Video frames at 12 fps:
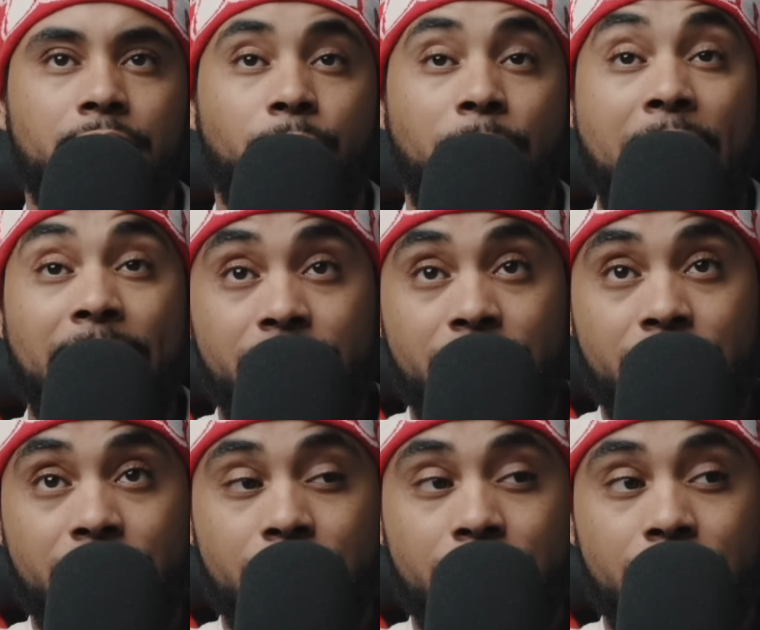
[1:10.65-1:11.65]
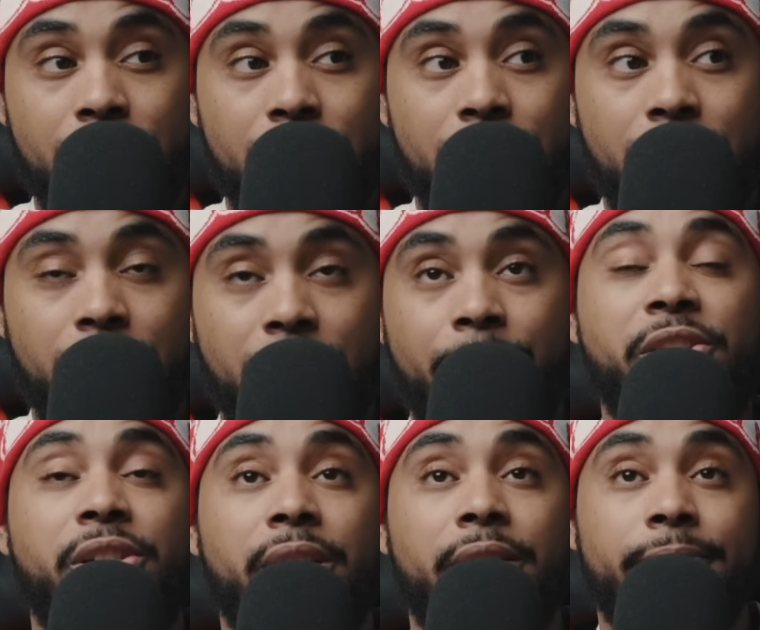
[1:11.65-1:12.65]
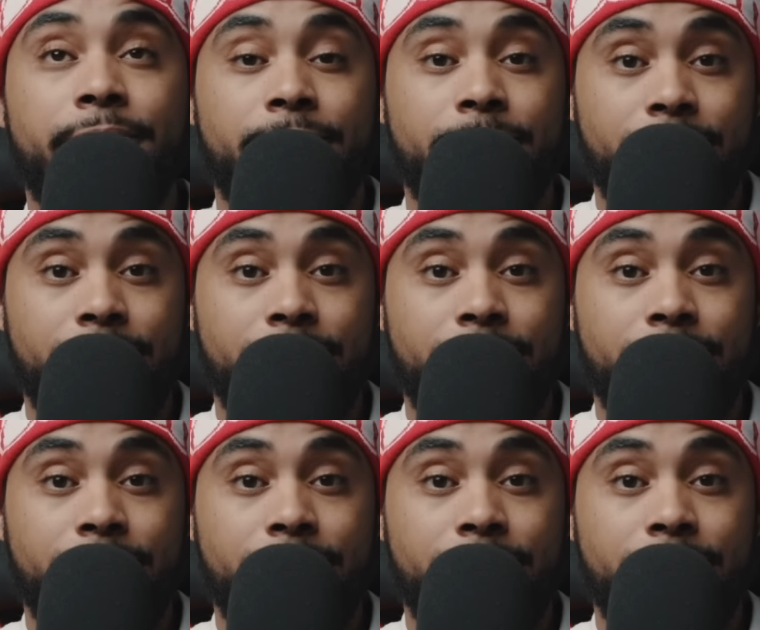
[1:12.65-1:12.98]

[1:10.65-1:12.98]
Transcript: rallies in Michigan.